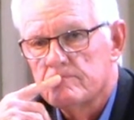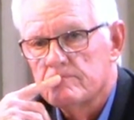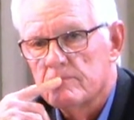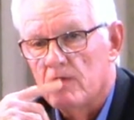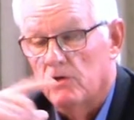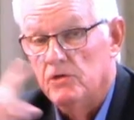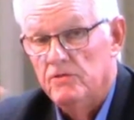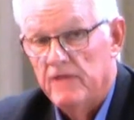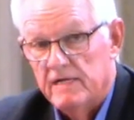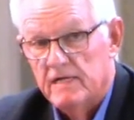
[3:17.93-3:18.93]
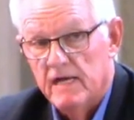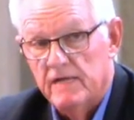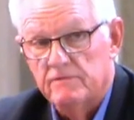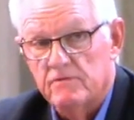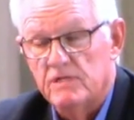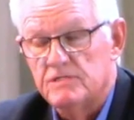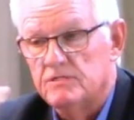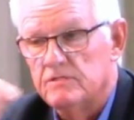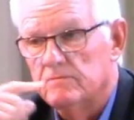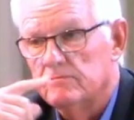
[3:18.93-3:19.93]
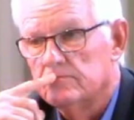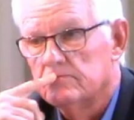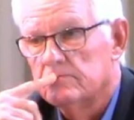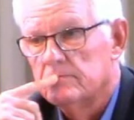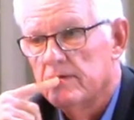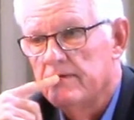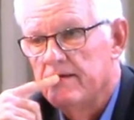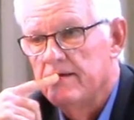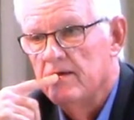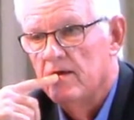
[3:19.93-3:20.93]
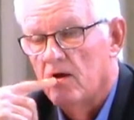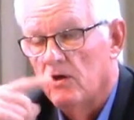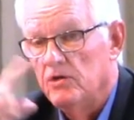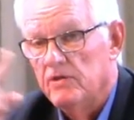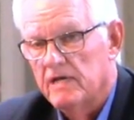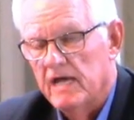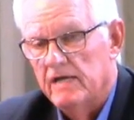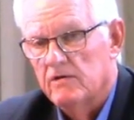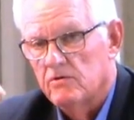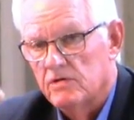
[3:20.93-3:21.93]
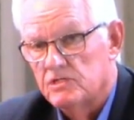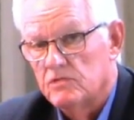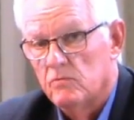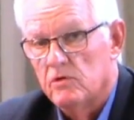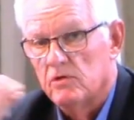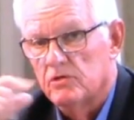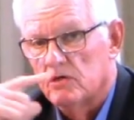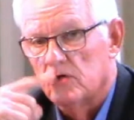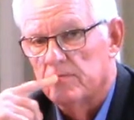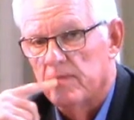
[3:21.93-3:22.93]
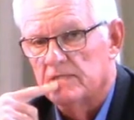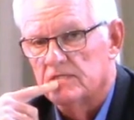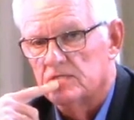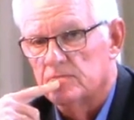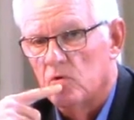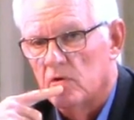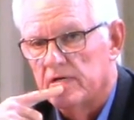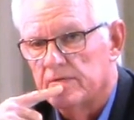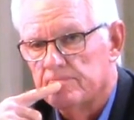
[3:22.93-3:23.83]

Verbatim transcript: Are you that kind of Christian? Are you the kind of Christian we're going to talk about this morning?